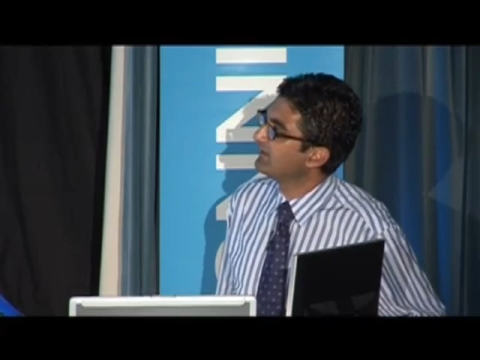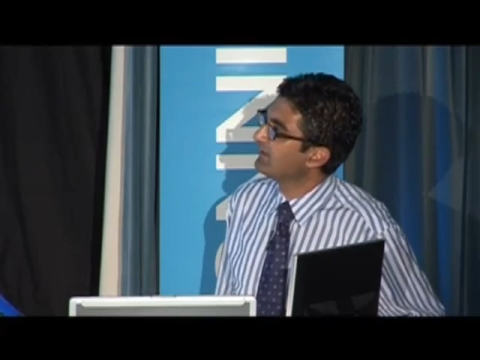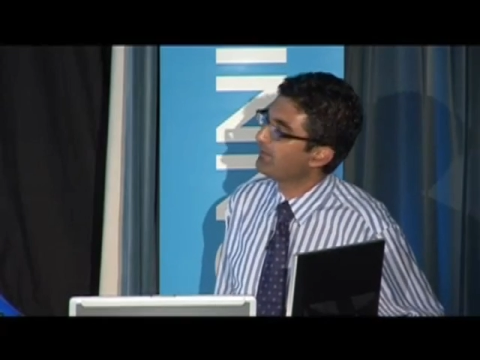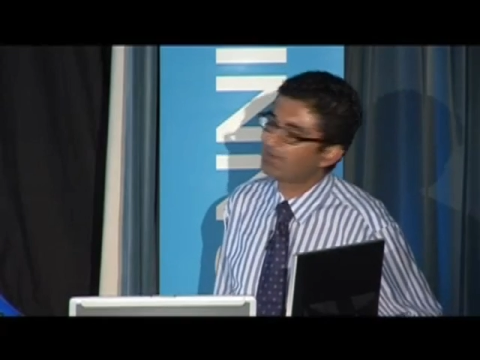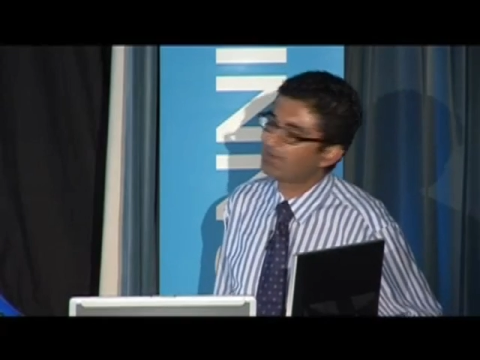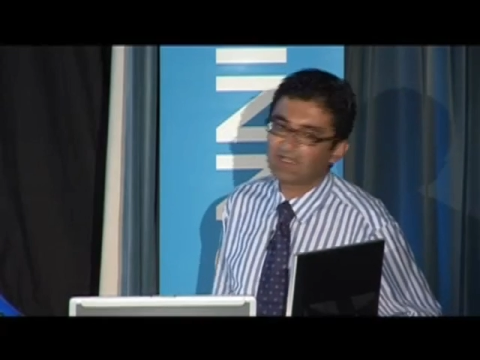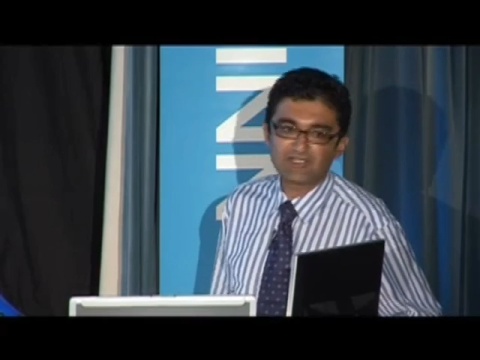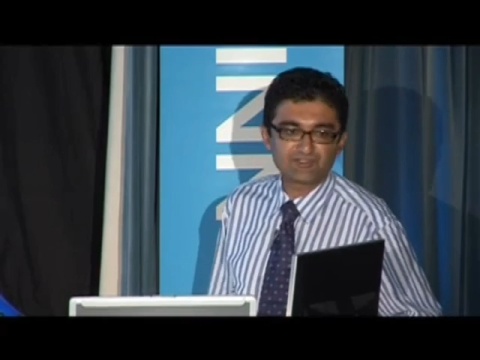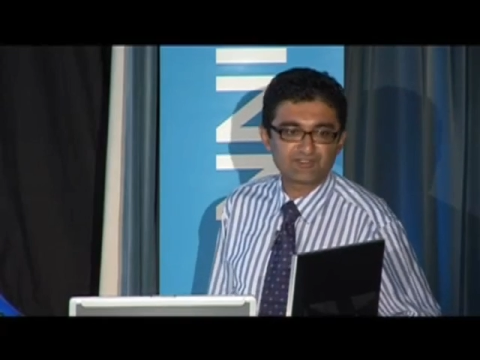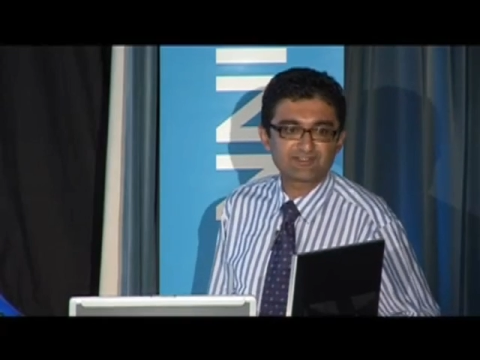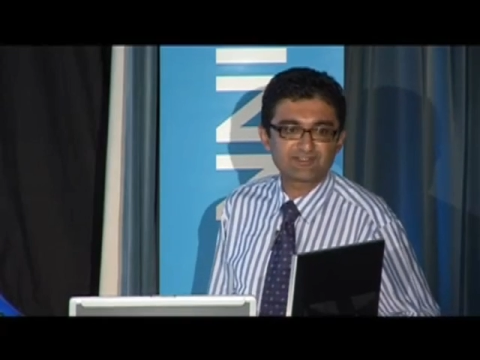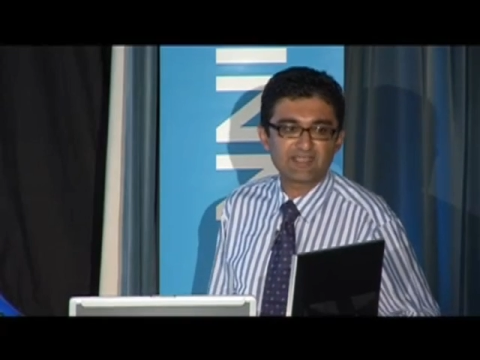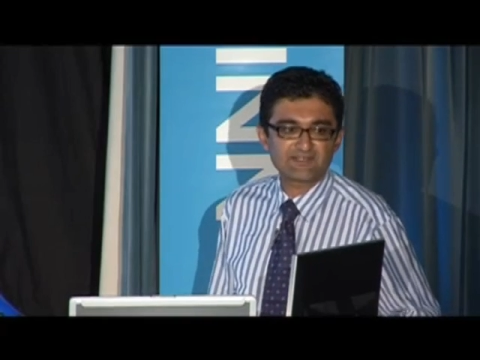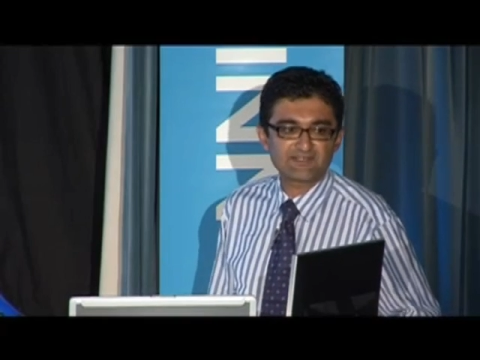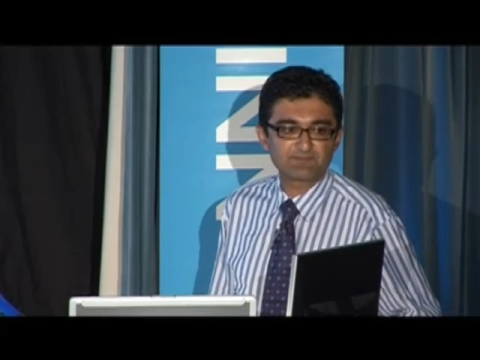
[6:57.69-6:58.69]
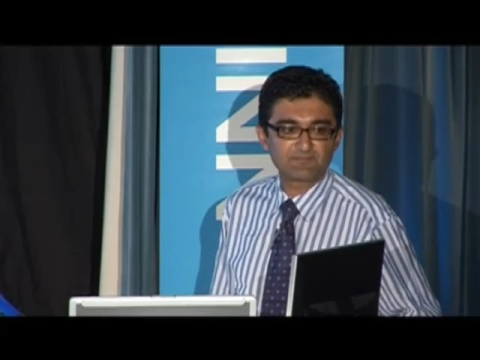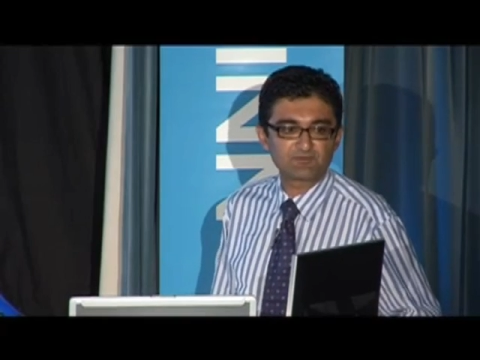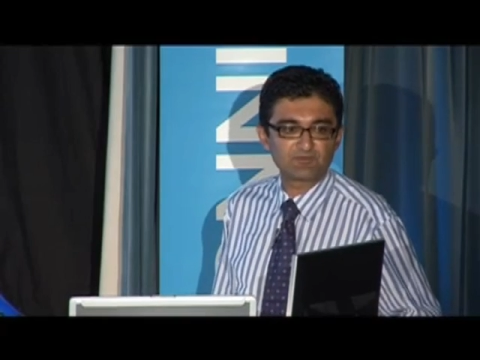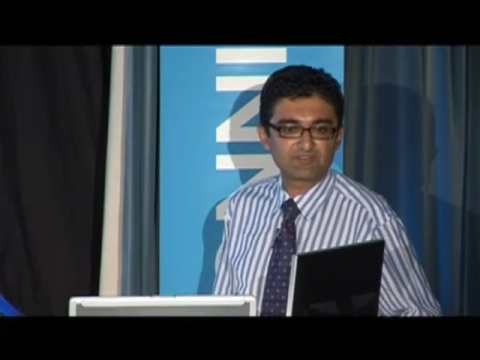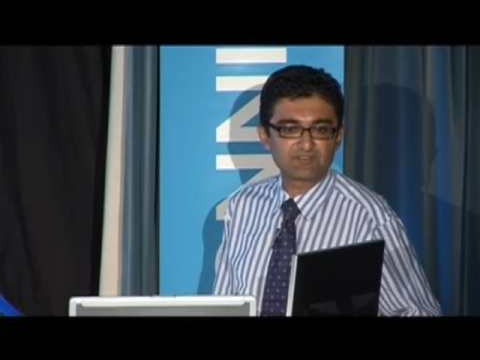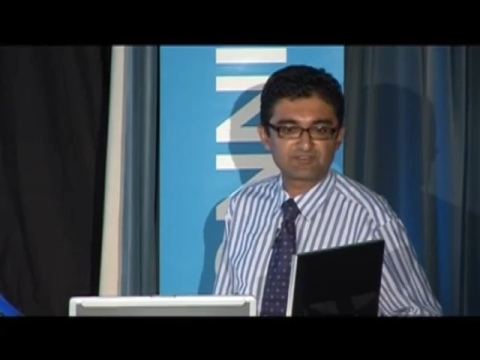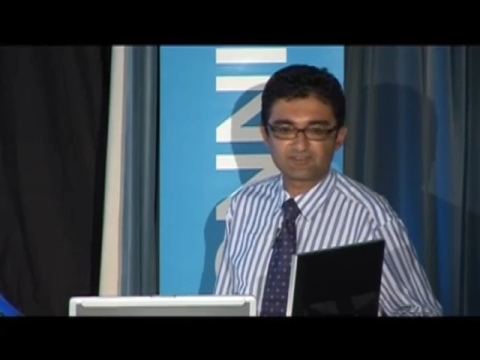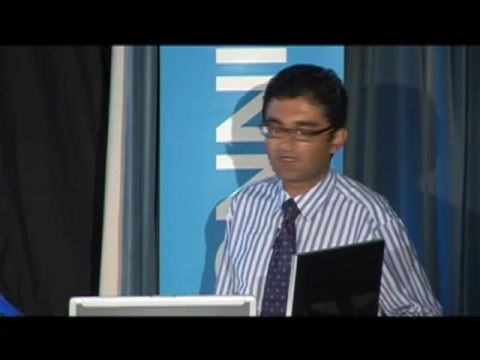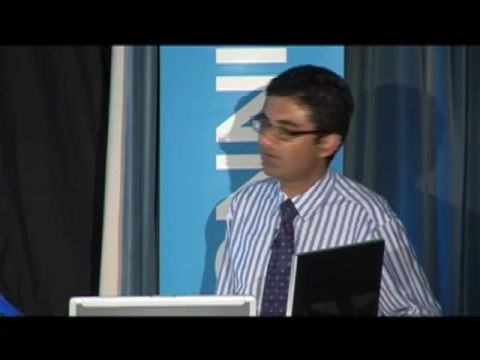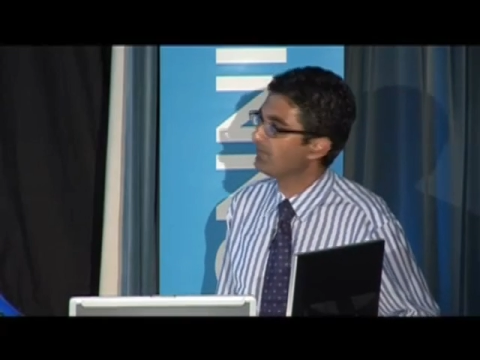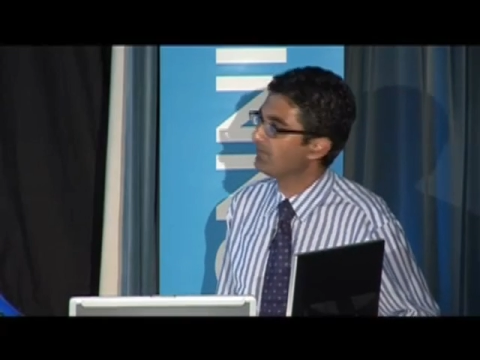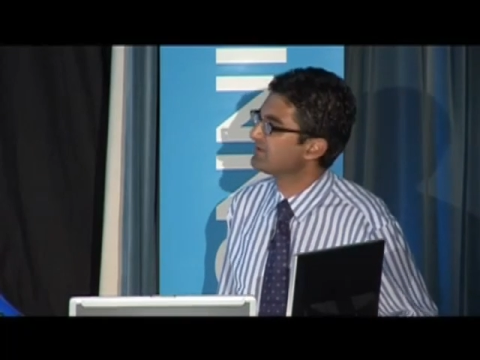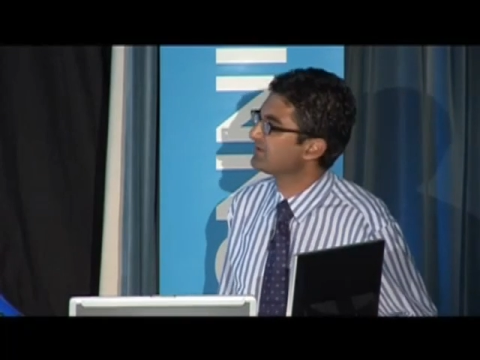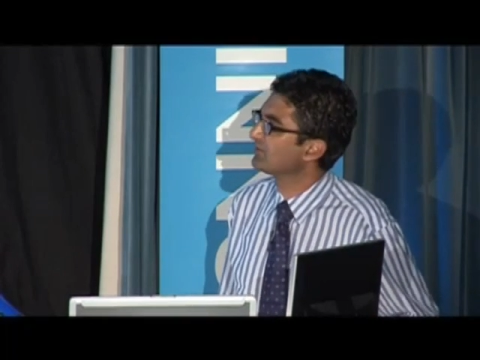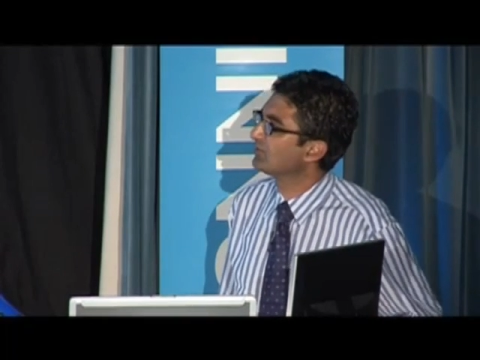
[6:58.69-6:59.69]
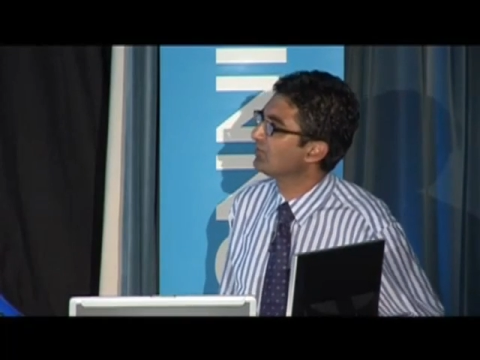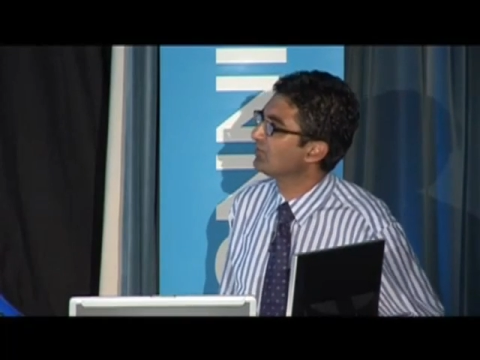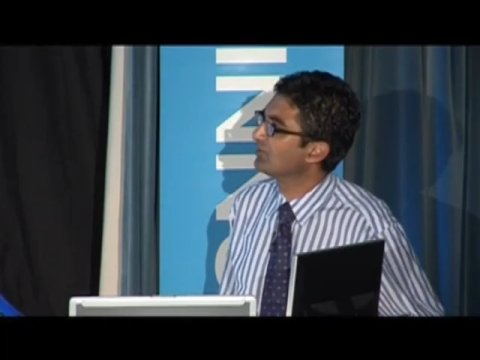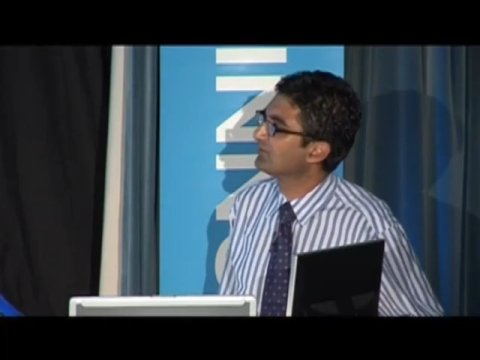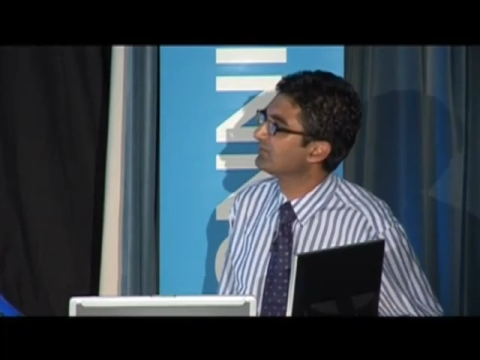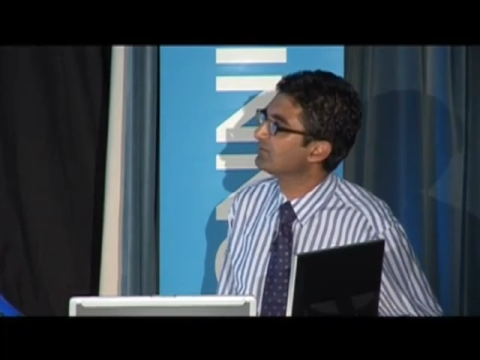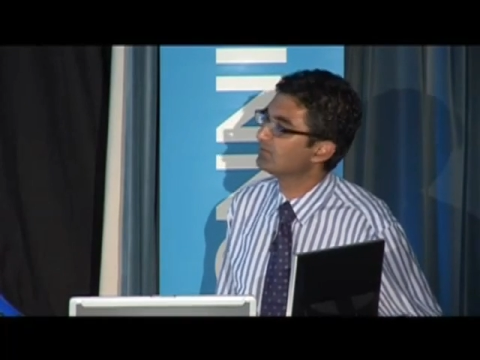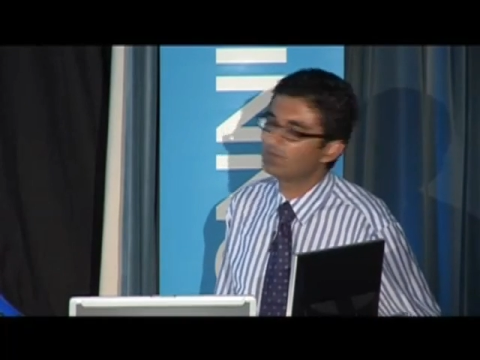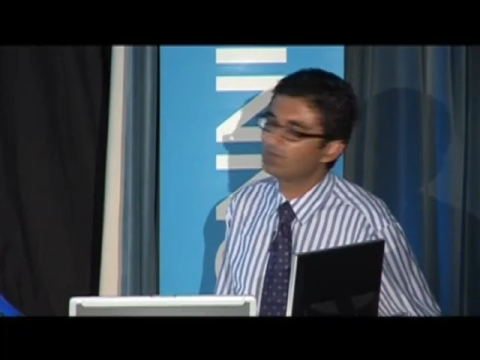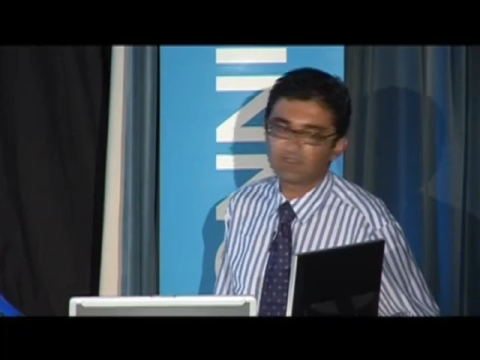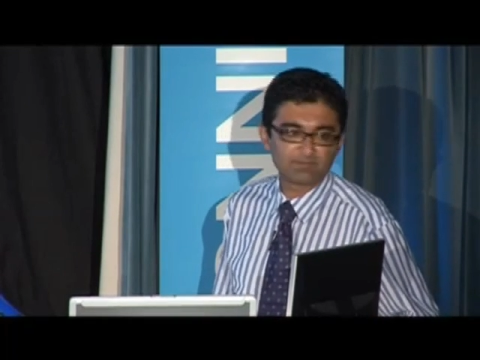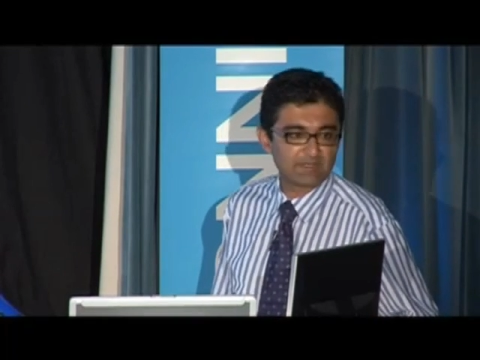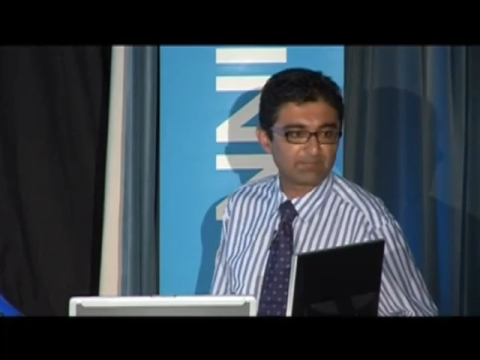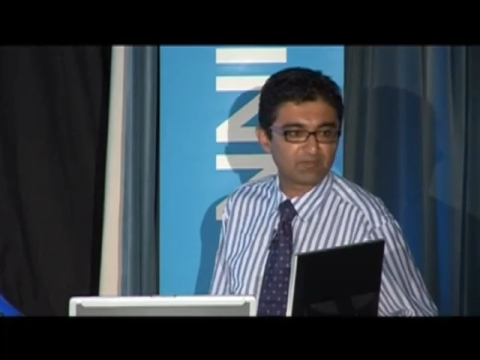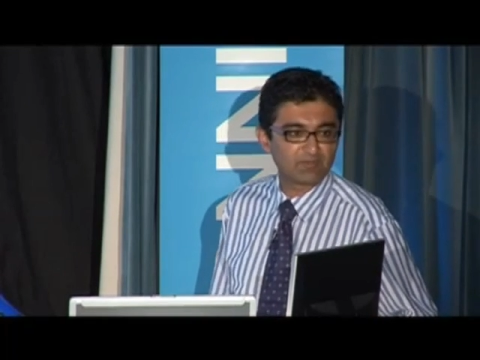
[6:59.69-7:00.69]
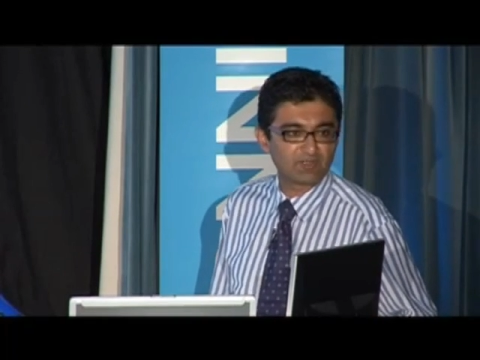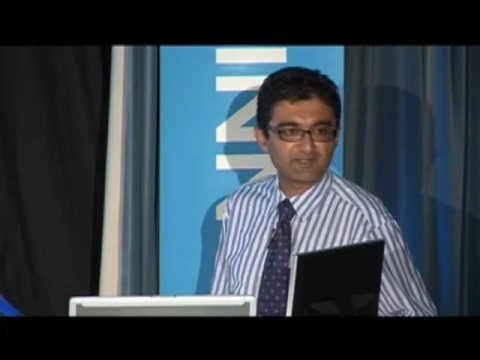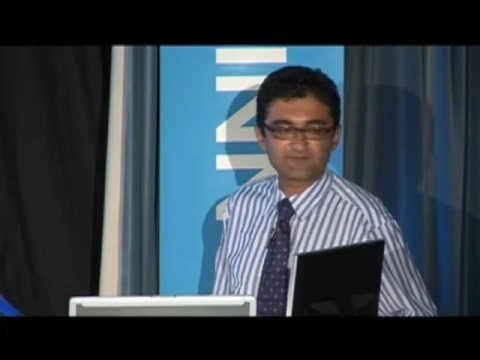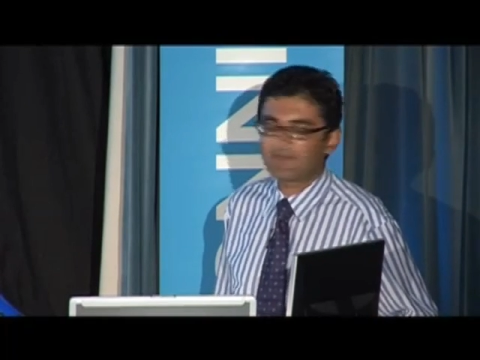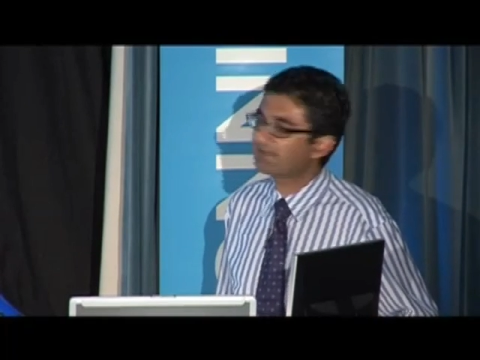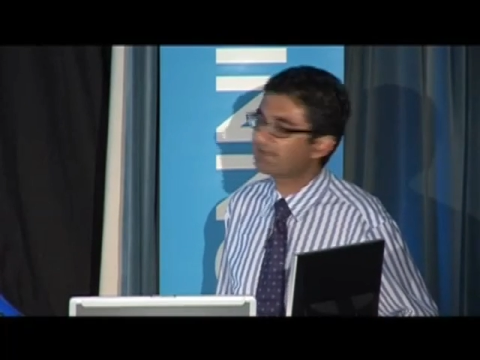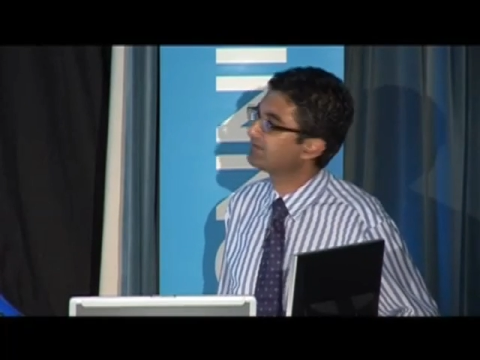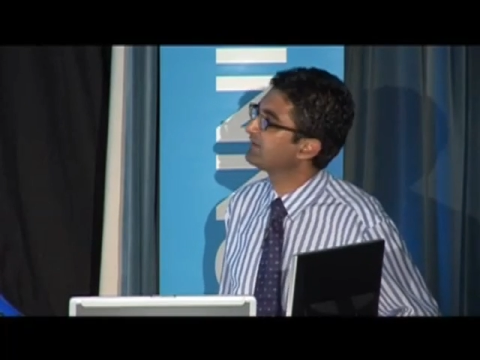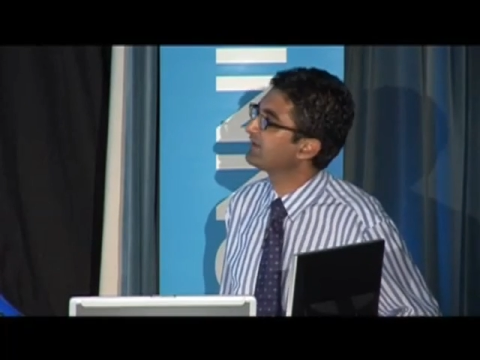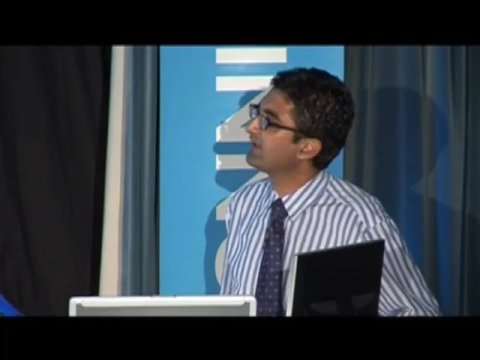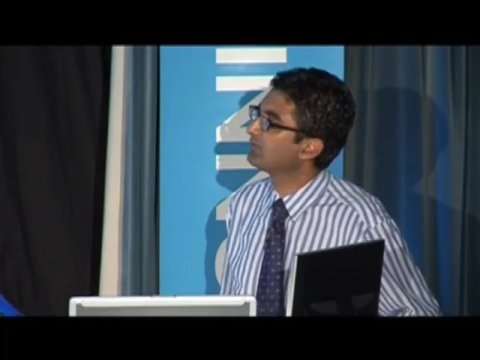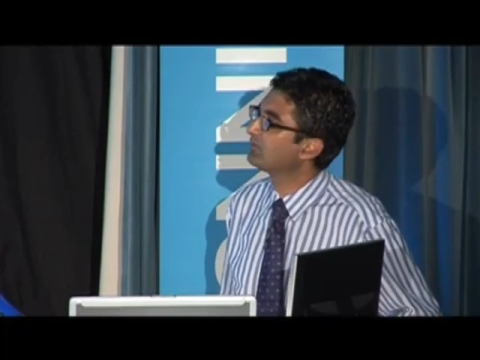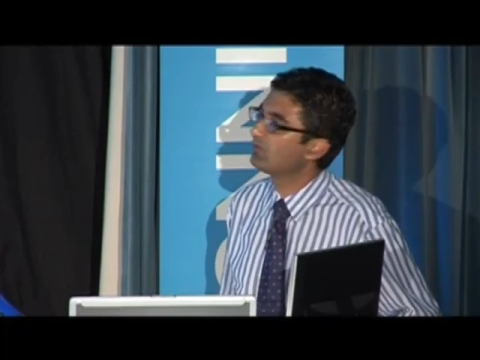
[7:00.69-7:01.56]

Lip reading: the application assessment, which isn't good when people are expecting a